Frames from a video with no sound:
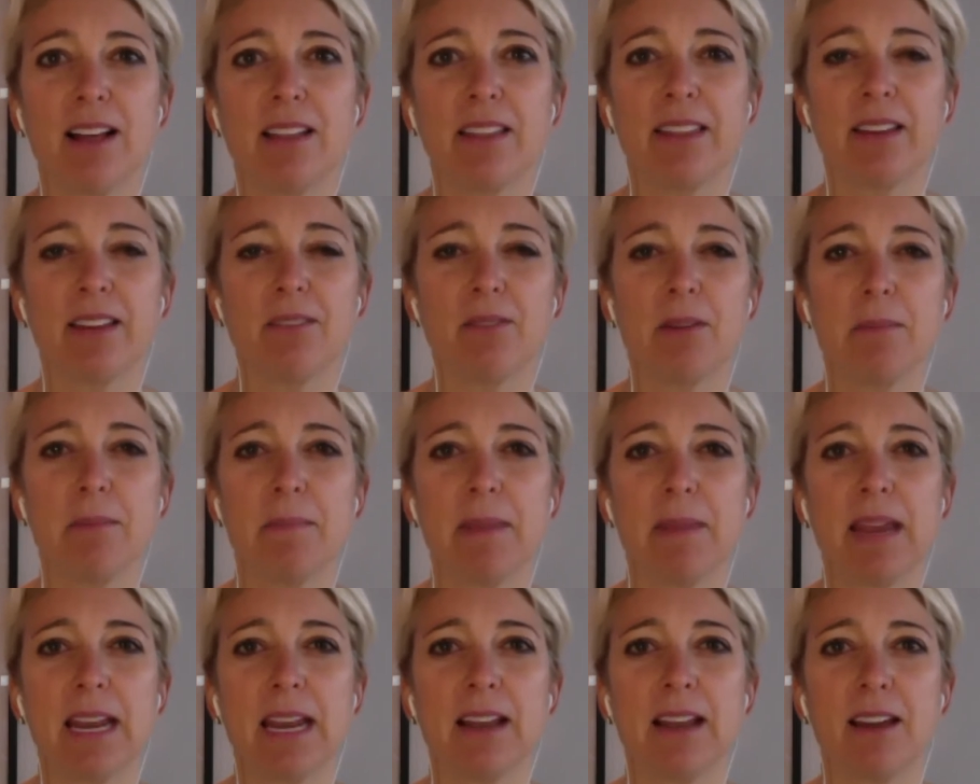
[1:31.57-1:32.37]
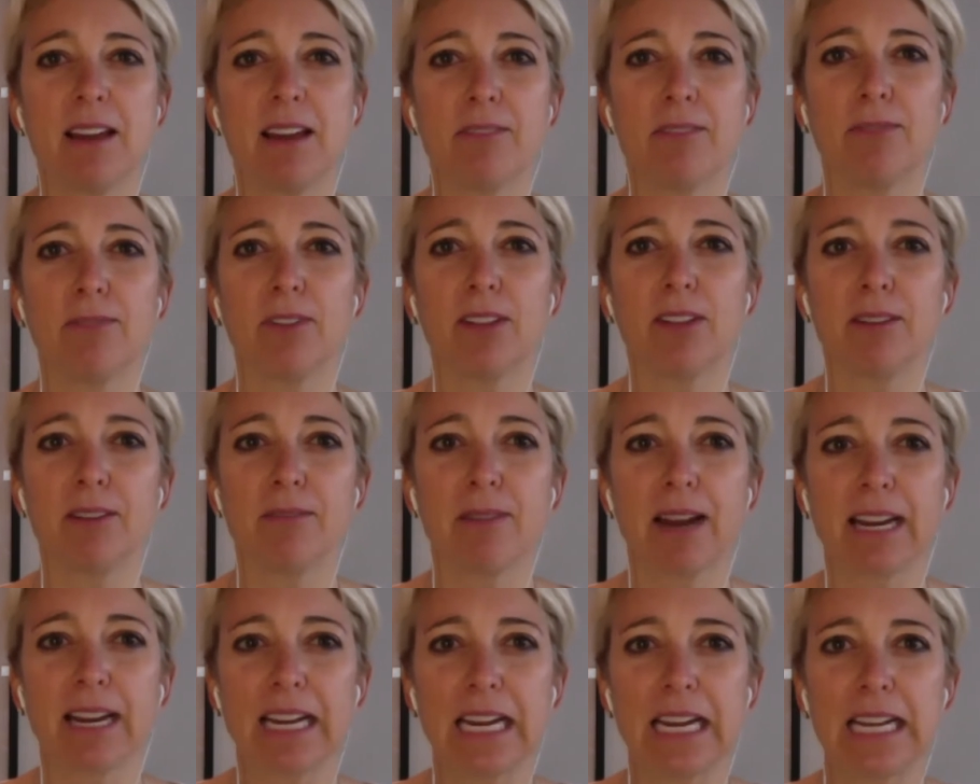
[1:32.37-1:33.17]
that we may not fully
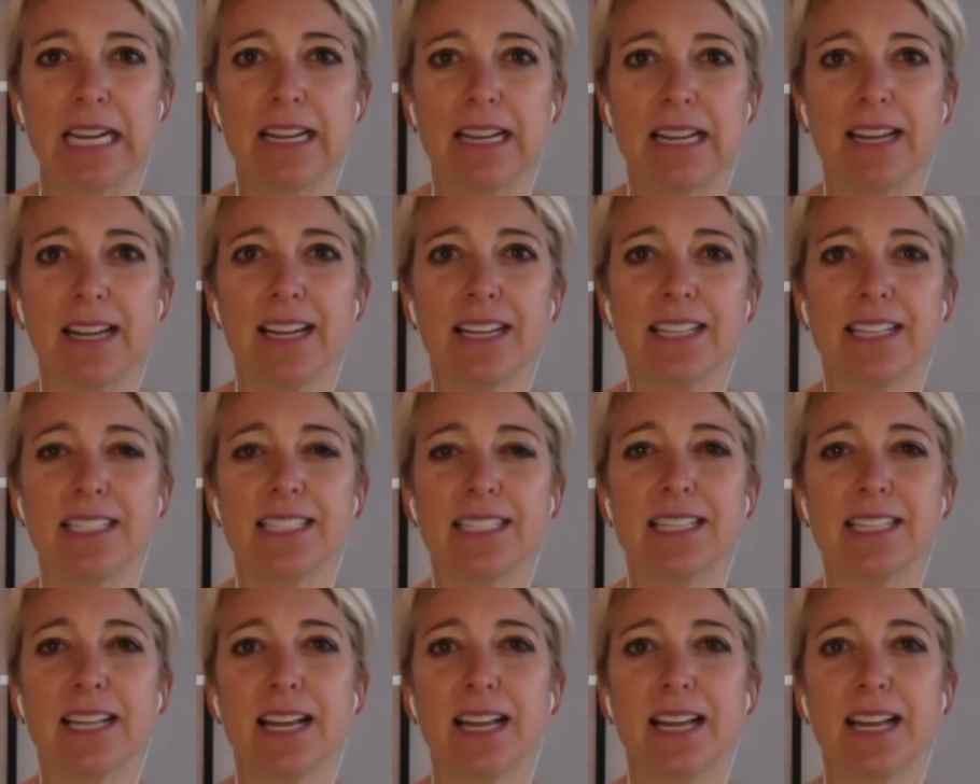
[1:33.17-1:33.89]
recognize.